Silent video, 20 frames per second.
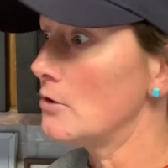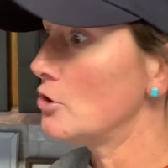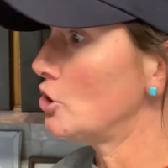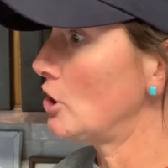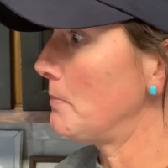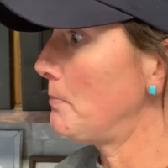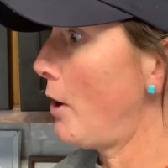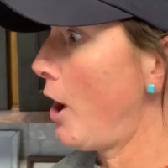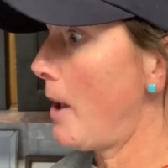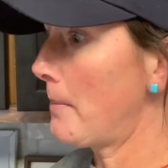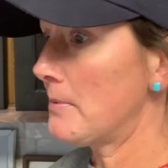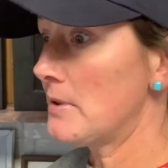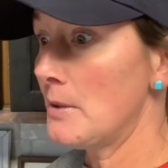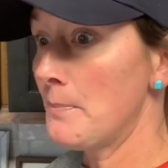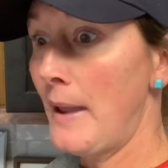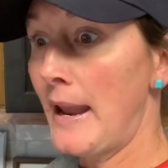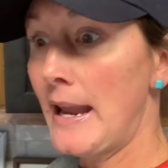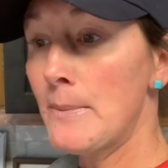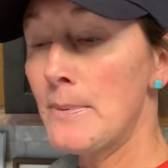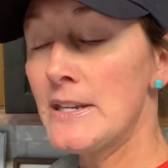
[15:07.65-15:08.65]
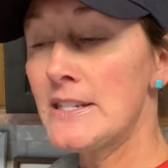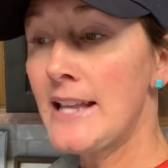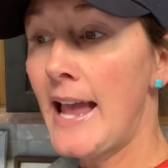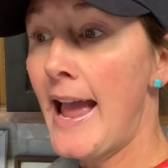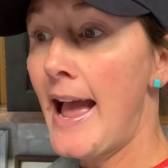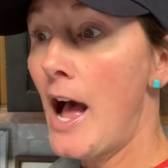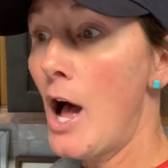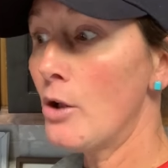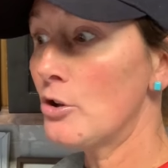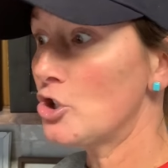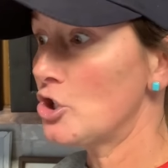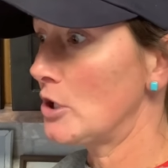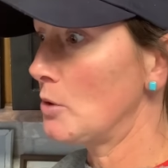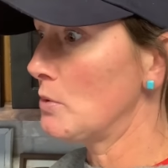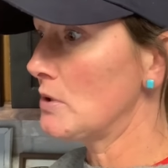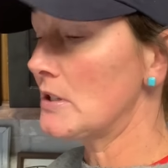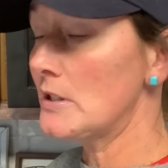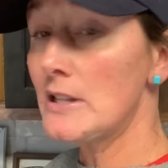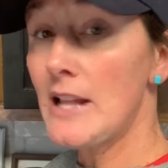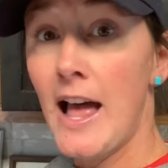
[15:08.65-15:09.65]
She popped the babies out. She
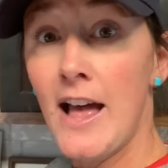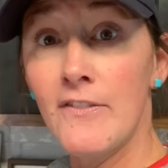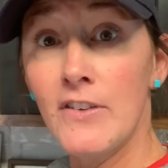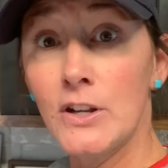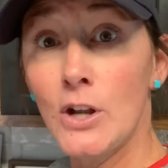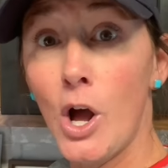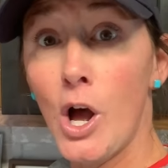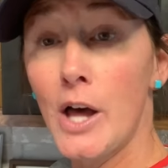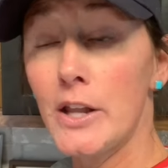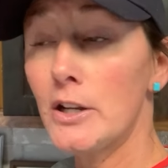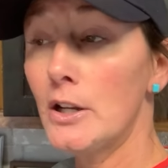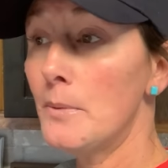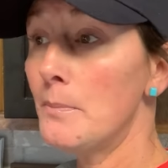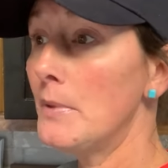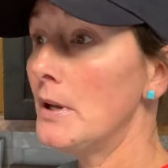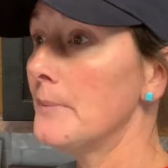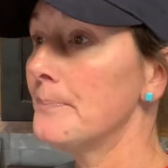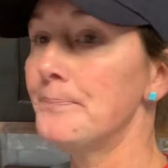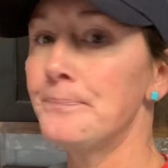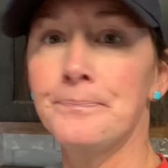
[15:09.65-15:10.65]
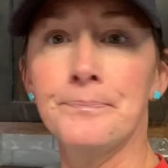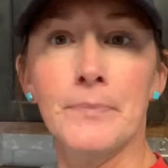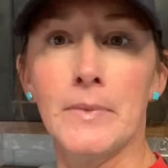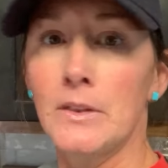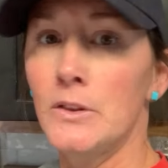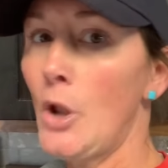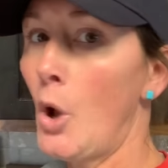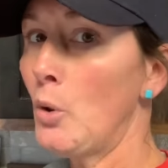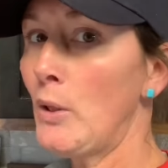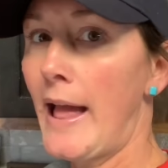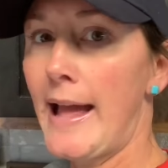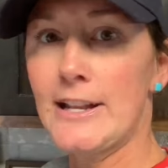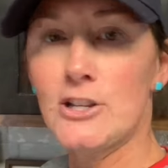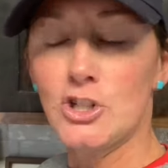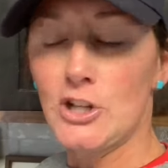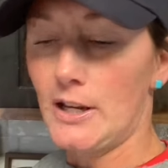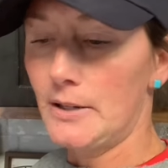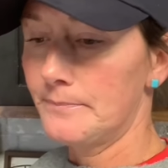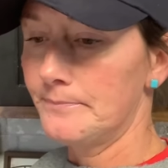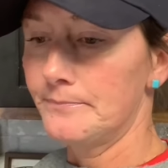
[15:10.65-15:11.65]
was loving on them. No
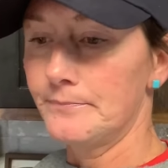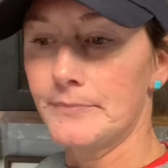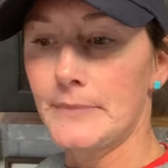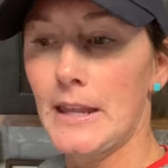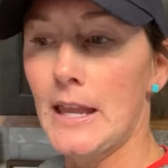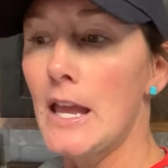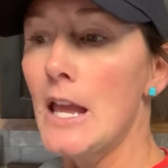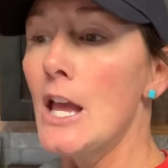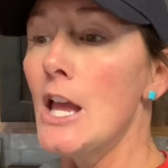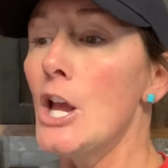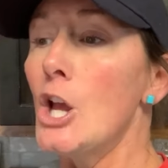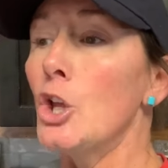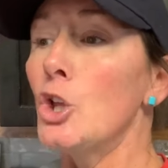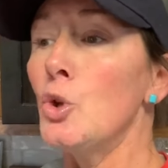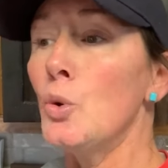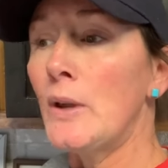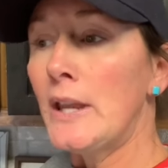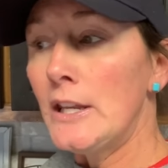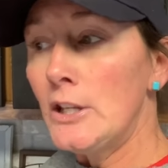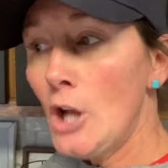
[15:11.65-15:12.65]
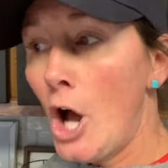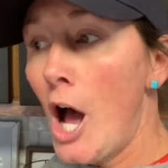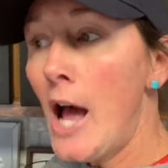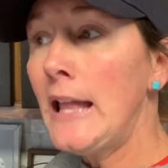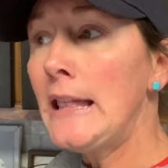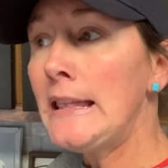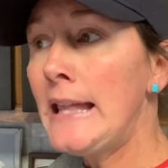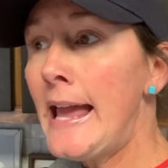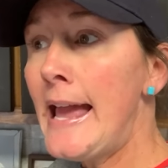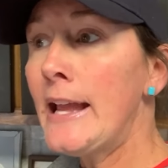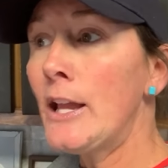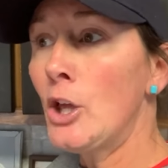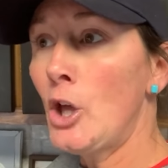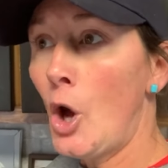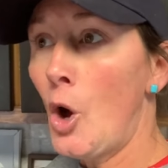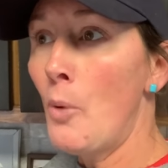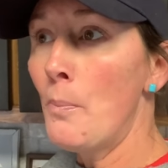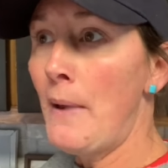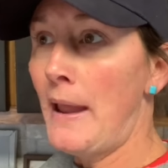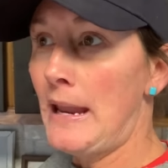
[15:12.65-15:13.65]
latching. You cannot let
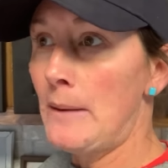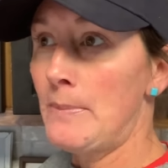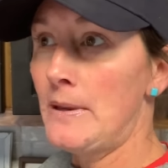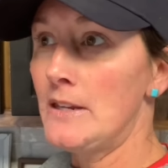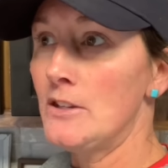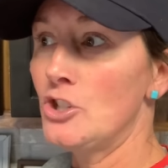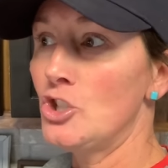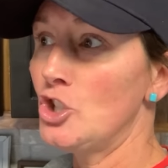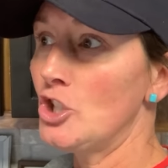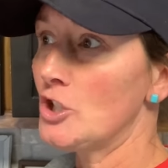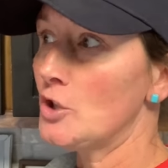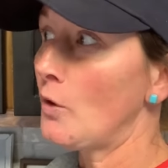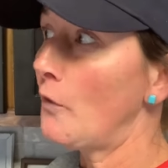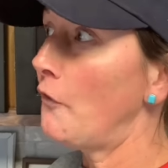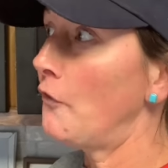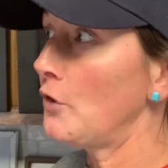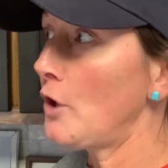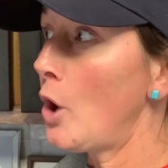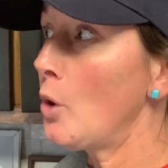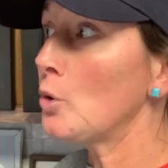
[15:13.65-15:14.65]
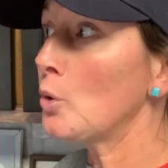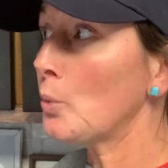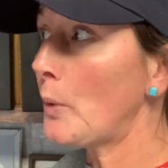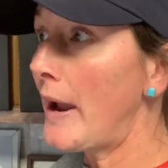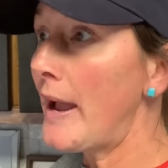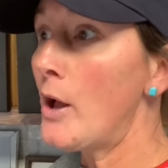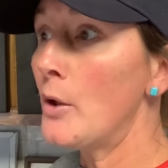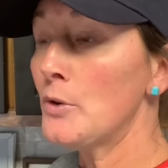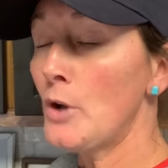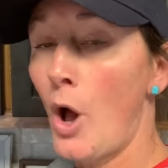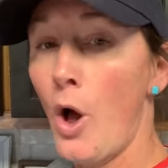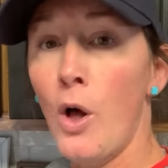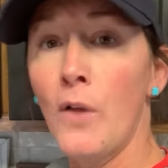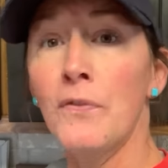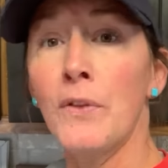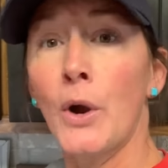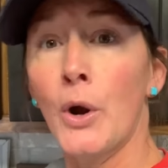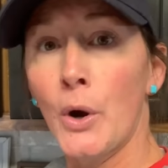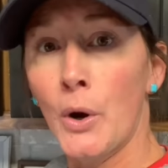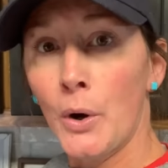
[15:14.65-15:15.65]
goat babies just float around on
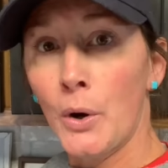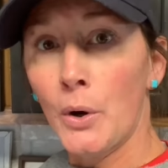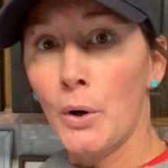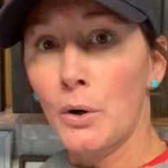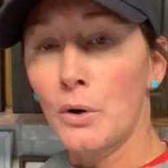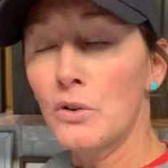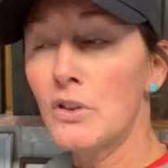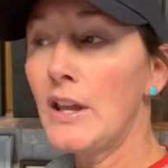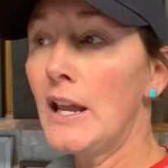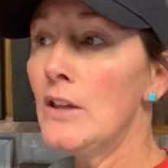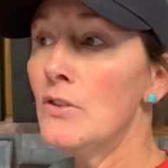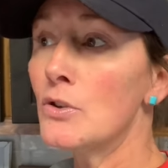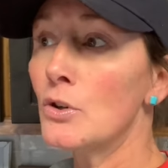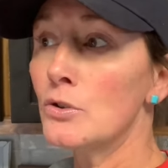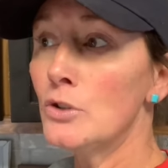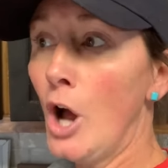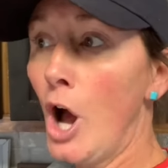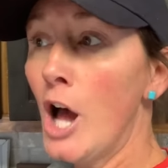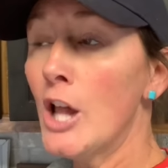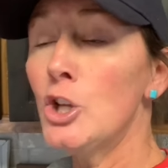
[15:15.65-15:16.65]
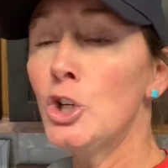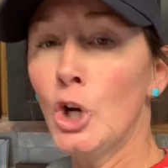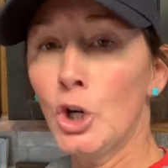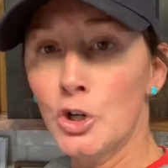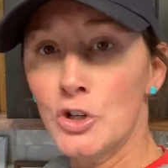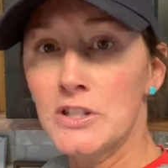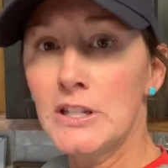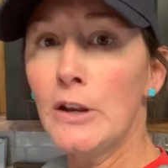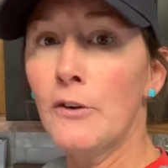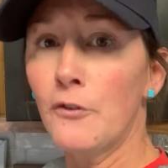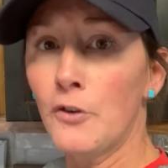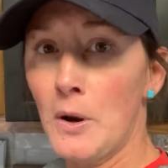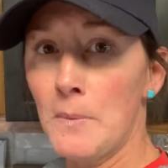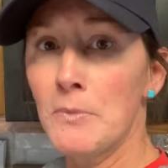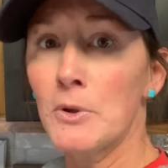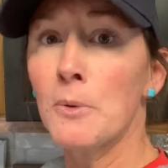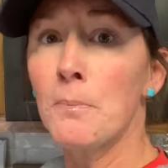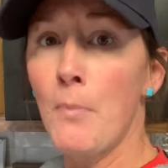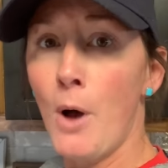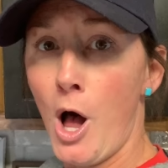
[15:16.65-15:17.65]
the earth and they're not nursing from
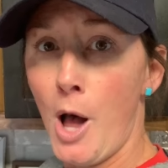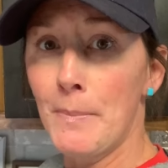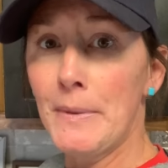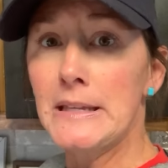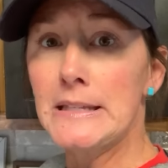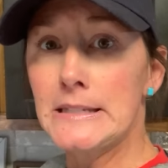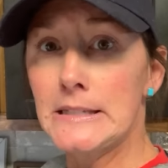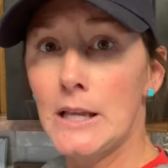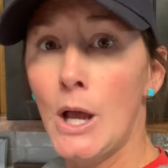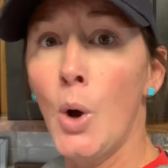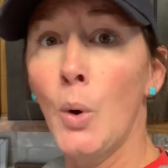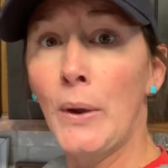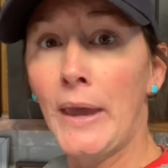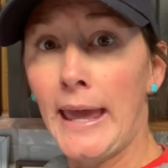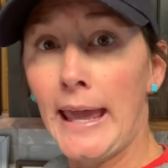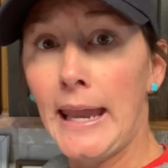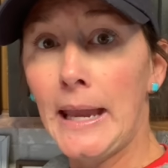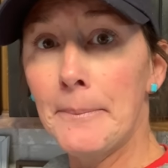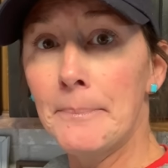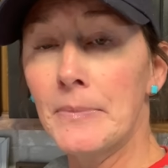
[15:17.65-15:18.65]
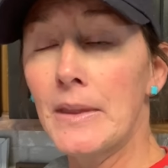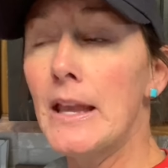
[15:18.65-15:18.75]
their mamas, okay?